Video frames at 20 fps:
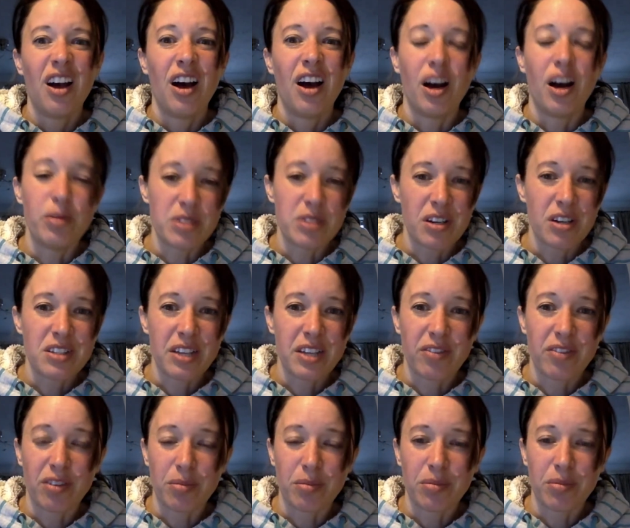I was asking
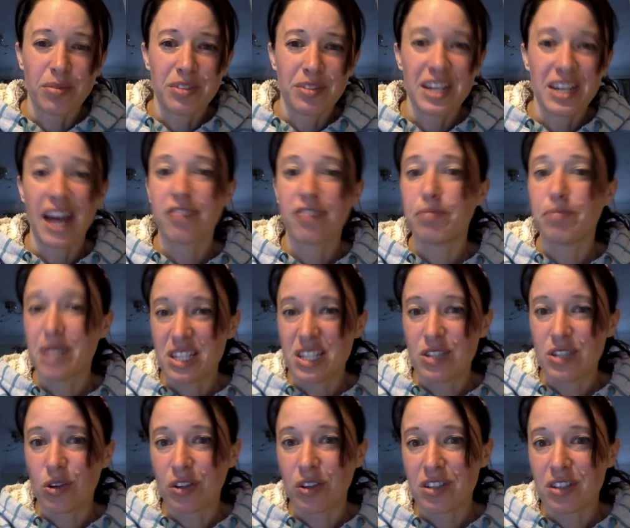them to have pity
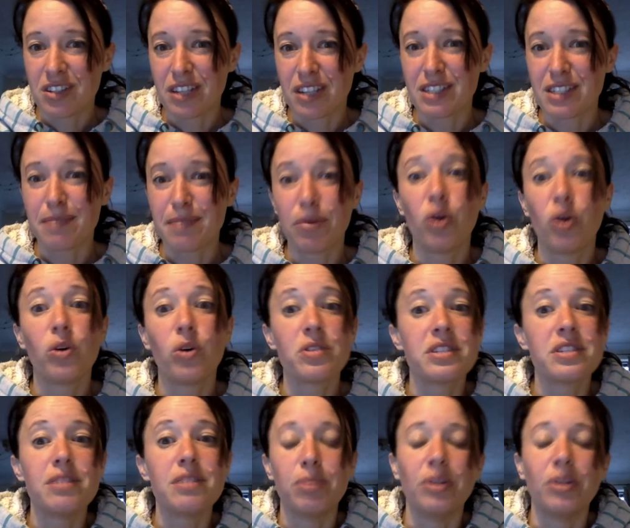on us. Is it
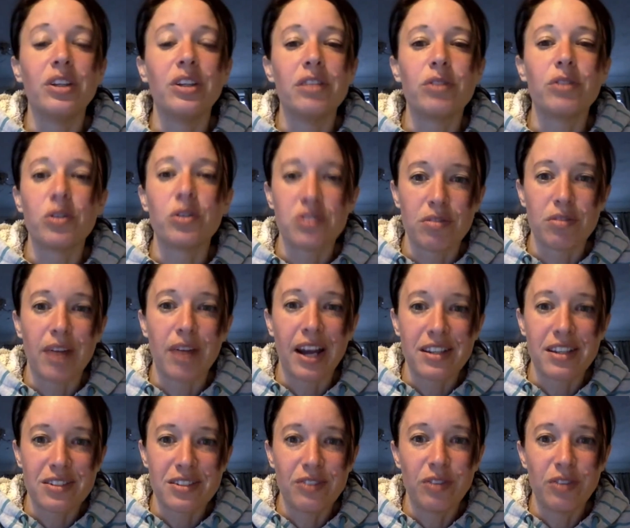possible you've got a
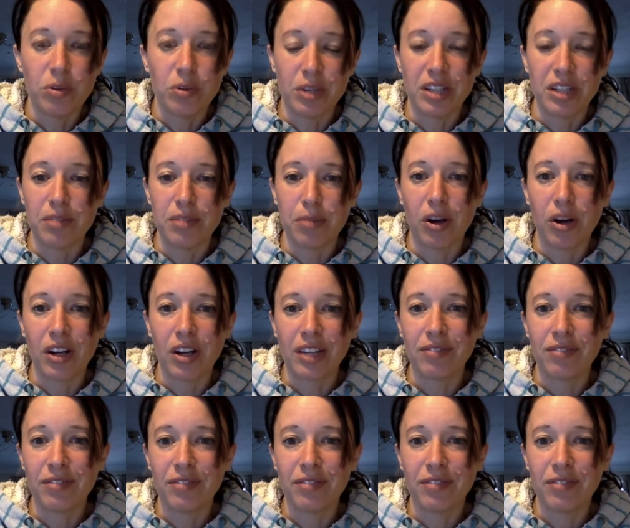rat that we could buy?